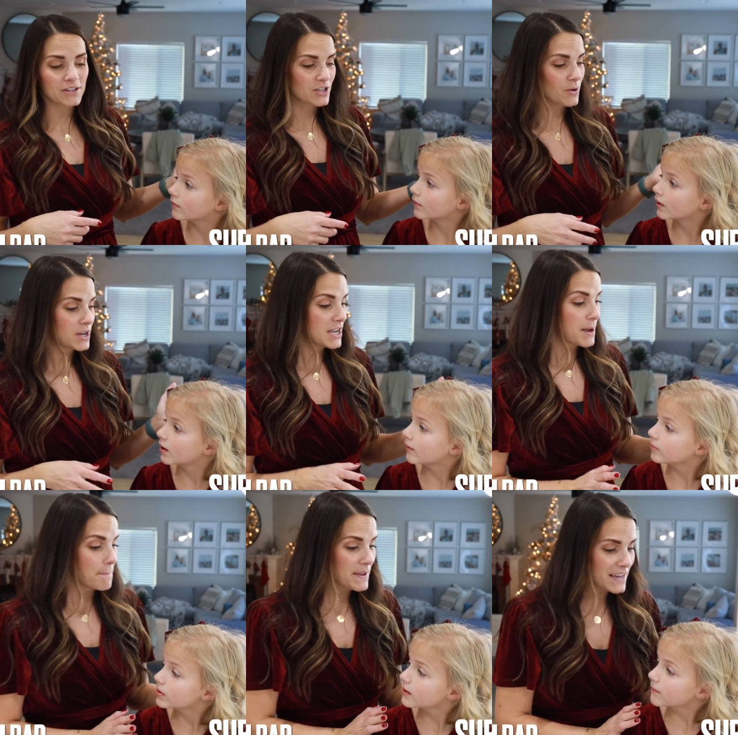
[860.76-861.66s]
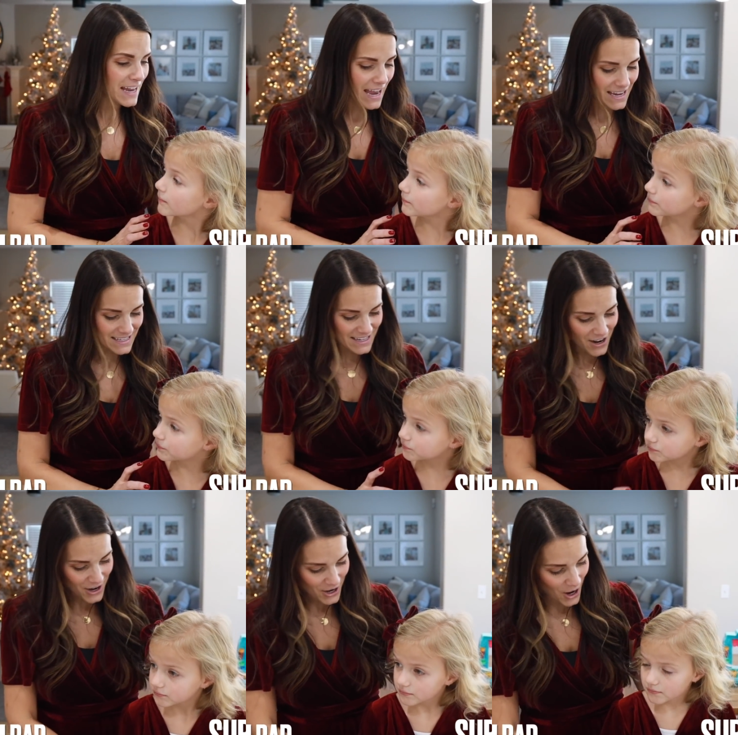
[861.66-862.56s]
Speaker 1: So yeah. Me and Hazy
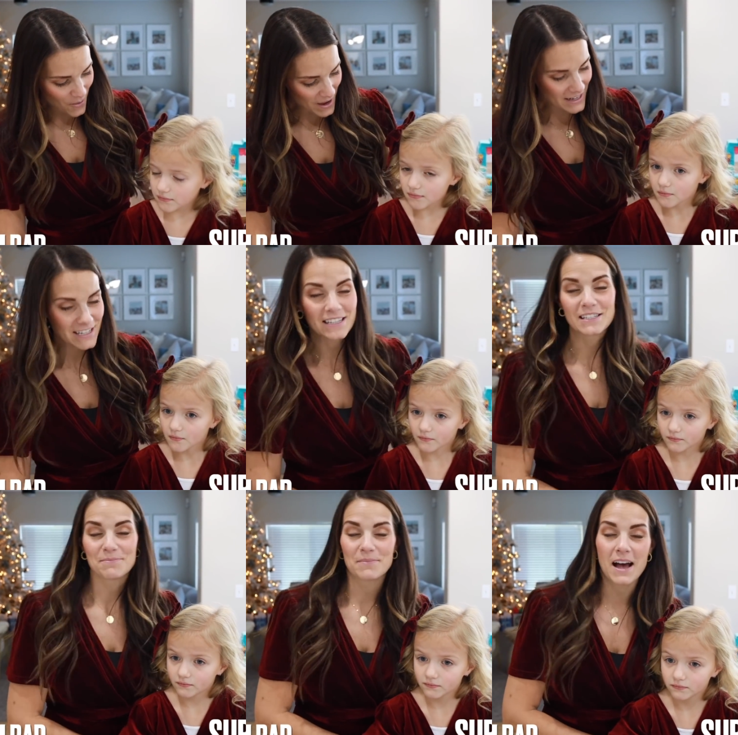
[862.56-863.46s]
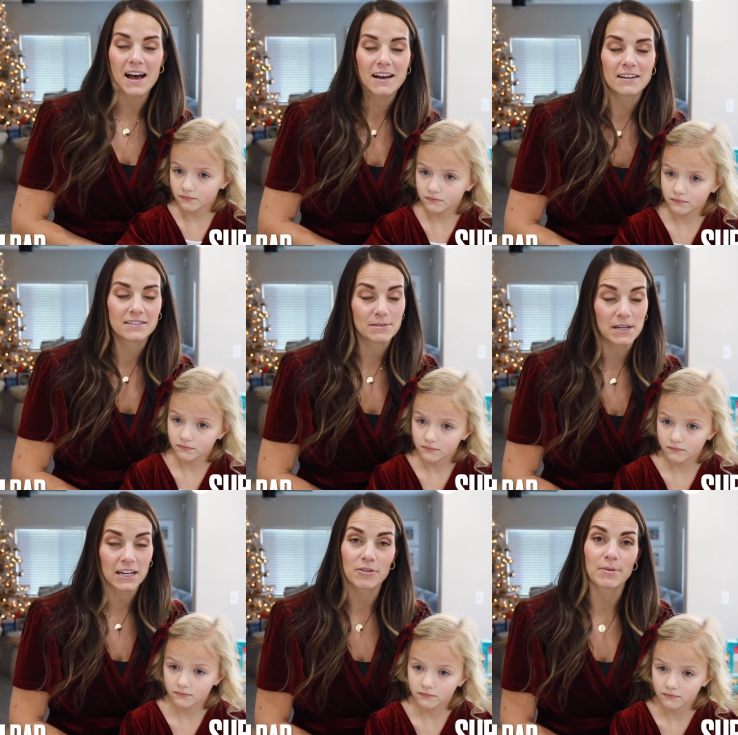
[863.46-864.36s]
are going to the uh, Dominican